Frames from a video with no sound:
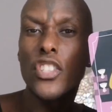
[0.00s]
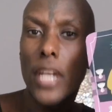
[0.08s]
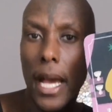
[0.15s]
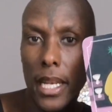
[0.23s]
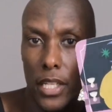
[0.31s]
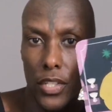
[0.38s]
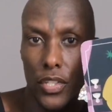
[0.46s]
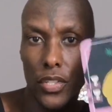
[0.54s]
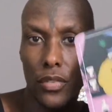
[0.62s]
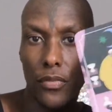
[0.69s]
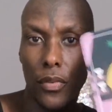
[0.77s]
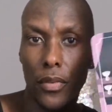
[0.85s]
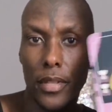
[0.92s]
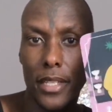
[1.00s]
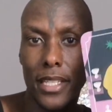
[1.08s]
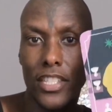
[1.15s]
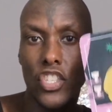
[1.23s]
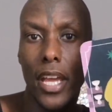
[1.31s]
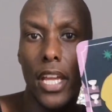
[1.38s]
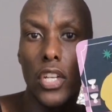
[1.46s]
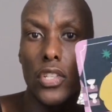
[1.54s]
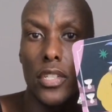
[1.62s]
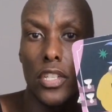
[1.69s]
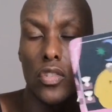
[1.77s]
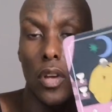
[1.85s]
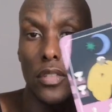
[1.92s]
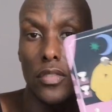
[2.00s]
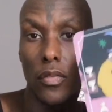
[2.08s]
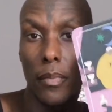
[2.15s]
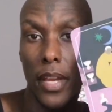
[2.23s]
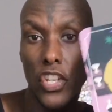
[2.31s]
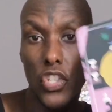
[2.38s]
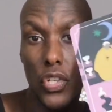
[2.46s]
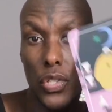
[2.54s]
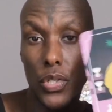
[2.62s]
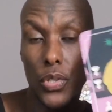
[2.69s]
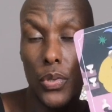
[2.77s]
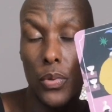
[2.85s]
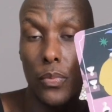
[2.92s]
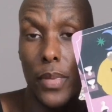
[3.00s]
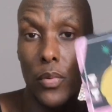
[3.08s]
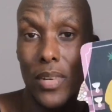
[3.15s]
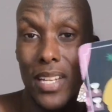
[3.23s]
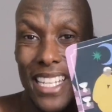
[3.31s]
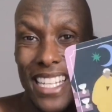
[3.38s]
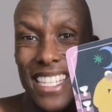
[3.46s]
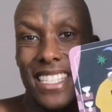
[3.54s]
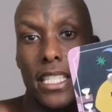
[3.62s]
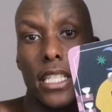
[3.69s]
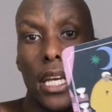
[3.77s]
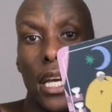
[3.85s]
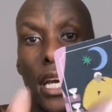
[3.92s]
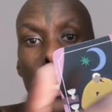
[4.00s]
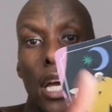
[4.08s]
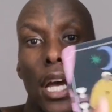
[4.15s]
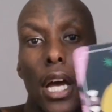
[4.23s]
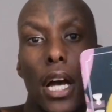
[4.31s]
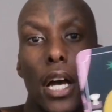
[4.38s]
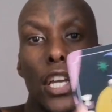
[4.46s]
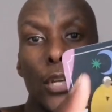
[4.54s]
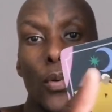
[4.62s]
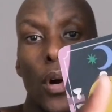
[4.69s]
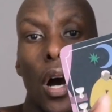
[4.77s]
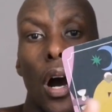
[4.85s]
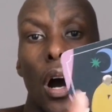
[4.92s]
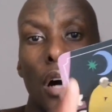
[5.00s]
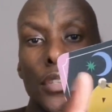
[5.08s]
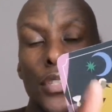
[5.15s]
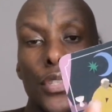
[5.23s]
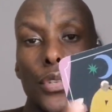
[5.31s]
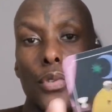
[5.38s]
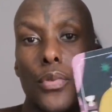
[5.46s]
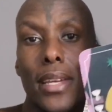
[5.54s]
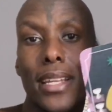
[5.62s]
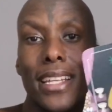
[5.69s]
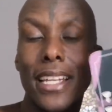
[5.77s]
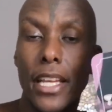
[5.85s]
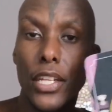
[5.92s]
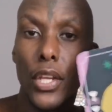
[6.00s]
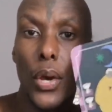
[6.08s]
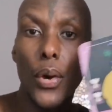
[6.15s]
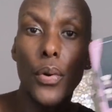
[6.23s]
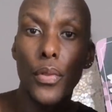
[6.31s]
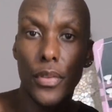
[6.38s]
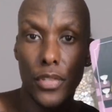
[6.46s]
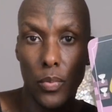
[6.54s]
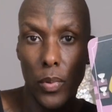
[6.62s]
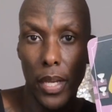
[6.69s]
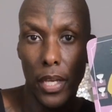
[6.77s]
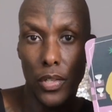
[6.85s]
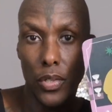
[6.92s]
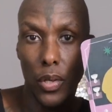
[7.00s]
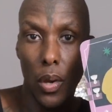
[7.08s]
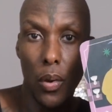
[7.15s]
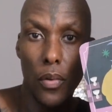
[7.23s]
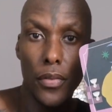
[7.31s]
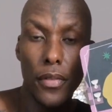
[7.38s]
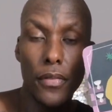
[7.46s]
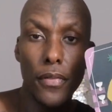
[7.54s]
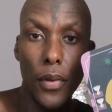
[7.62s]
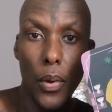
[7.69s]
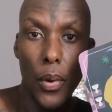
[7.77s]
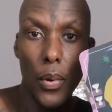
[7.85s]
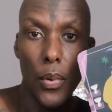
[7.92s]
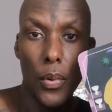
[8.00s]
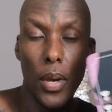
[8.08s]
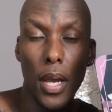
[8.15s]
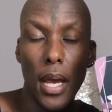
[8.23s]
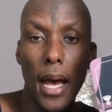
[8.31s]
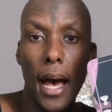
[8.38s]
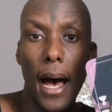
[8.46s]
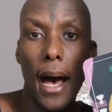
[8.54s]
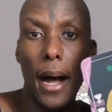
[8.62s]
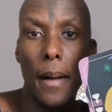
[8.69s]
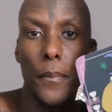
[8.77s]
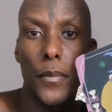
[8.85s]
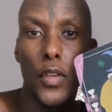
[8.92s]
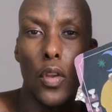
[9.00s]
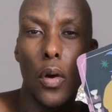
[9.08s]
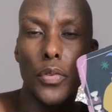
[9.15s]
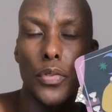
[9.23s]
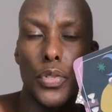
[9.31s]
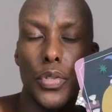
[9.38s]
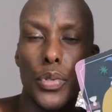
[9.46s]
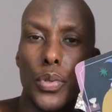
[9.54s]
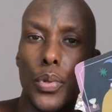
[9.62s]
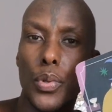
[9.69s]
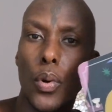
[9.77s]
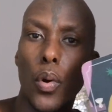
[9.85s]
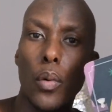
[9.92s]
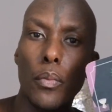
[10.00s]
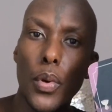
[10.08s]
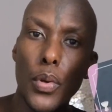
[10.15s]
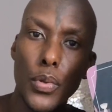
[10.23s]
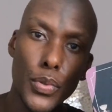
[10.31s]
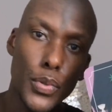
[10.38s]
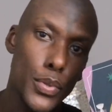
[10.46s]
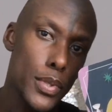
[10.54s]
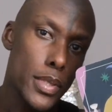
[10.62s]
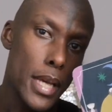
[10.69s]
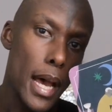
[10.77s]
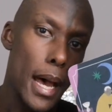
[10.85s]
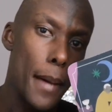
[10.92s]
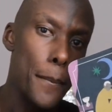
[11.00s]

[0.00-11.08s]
challenge for these changes and transformation to be released. You are asked to really let go this week, to go with the flow, not to almost